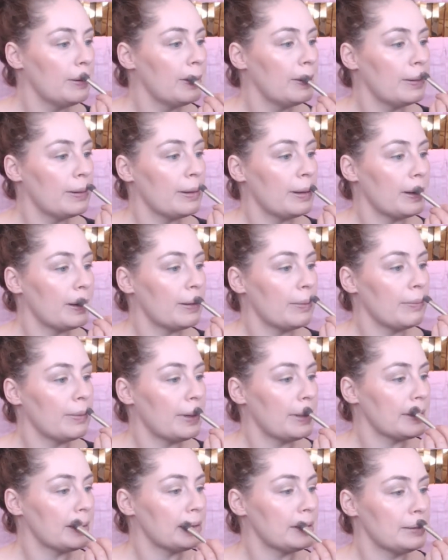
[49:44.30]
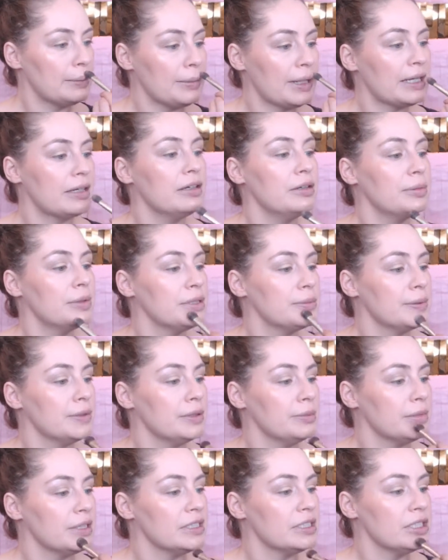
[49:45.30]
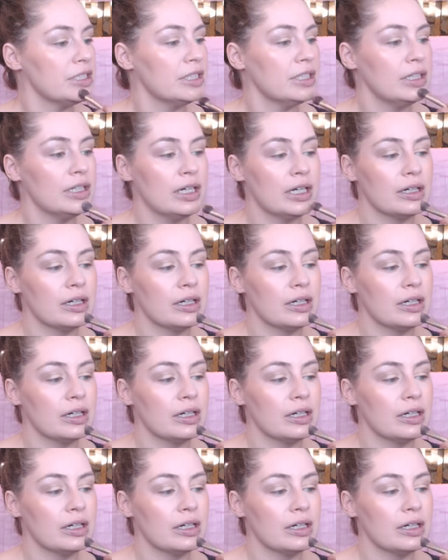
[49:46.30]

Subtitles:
A little on my cupid's bow on my chin.